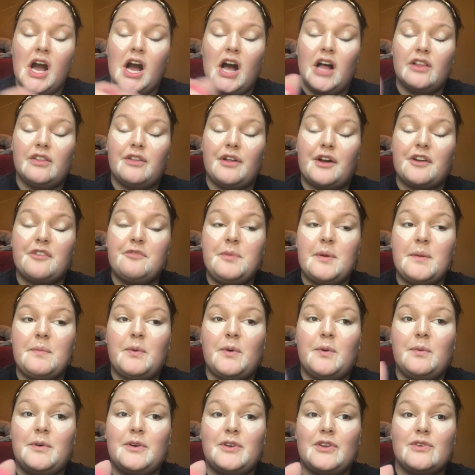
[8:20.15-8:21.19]
A lot of
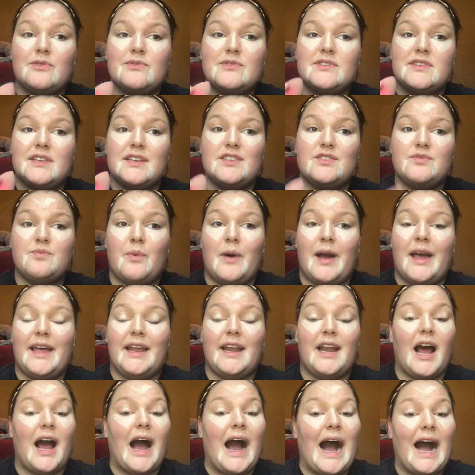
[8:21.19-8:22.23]
people will use these wet.